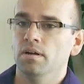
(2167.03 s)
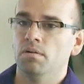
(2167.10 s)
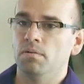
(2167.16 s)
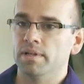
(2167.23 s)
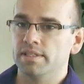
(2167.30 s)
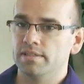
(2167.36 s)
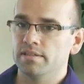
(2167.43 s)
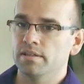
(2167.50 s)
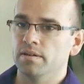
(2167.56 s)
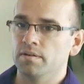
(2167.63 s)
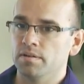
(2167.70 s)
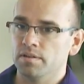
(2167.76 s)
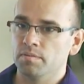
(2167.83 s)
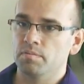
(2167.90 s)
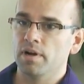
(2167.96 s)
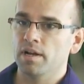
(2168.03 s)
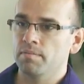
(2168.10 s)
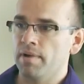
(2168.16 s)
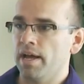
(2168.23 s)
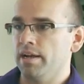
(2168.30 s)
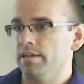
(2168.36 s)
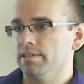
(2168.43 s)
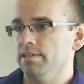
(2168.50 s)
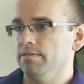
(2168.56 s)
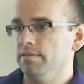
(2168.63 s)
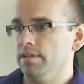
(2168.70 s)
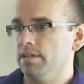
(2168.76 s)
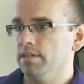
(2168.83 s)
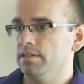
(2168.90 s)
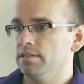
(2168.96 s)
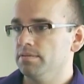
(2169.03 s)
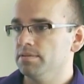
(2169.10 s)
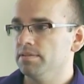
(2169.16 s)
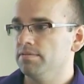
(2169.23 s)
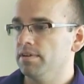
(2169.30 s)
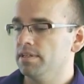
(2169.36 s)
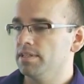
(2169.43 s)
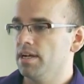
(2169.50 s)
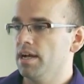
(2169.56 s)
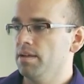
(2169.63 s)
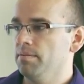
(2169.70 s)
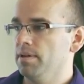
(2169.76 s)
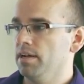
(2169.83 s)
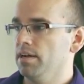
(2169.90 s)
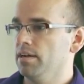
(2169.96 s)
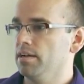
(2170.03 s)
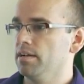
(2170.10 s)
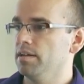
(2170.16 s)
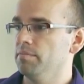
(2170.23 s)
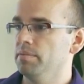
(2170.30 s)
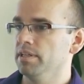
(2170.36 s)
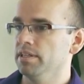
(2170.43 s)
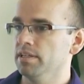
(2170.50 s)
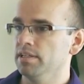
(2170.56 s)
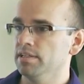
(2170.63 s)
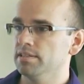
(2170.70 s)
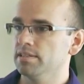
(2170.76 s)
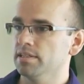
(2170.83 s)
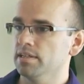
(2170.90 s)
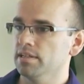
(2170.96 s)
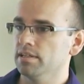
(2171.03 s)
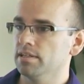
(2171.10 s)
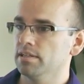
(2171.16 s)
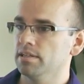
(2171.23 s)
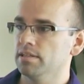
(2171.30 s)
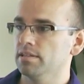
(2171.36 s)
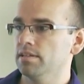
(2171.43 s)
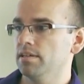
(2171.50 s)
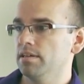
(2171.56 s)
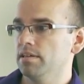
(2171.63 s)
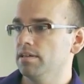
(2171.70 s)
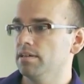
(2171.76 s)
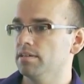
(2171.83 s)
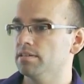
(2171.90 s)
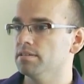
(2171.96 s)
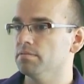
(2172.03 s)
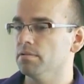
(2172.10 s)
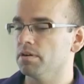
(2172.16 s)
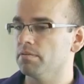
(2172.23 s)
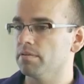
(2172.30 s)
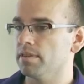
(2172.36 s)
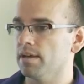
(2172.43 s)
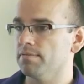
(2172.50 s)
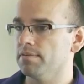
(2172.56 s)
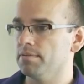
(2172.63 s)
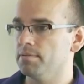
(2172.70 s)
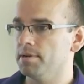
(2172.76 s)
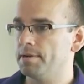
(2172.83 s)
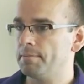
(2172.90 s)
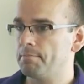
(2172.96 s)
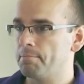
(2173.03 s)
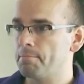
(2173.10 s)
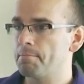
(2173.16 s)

what's the pragmatics of it in terms of our time and our ability to work with everyone.